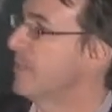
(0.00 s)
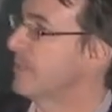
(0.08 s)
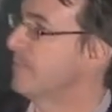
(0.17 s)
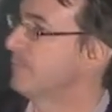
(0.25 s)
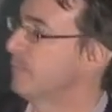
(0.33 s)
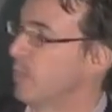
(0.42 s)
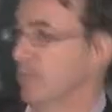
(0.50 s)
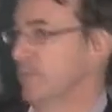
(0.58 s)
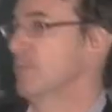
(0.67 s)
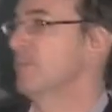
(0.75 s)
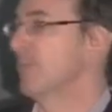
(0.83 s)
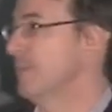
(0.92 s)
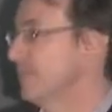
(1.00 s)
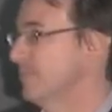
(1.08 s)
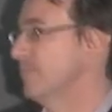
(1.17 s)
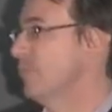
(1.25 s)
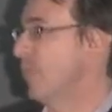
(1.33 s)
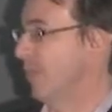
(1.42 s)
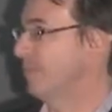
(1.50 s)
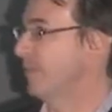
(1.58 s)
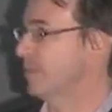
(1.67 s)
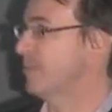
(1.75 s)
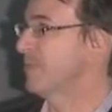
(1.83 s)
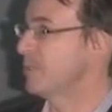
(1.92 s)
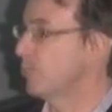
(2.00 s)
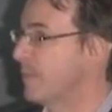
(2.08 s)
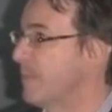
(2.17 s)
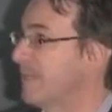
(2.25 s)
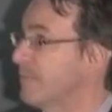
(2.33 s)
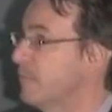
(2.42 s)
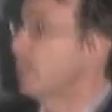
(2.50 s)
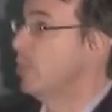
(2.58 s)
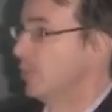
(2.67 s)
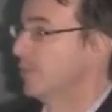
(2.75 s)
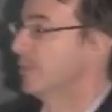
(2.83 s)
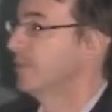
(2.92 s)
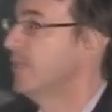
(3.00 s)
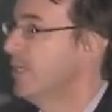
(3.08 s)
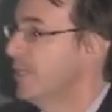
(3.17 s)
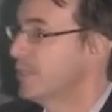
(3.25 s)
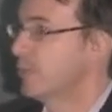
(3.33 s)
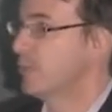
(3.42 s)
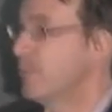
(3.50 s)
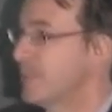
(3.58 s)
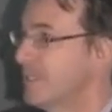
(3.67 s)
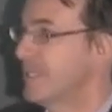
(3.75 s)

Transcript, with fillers: And you have to make them, well, sometimes not, but sometimes you want to make them cute.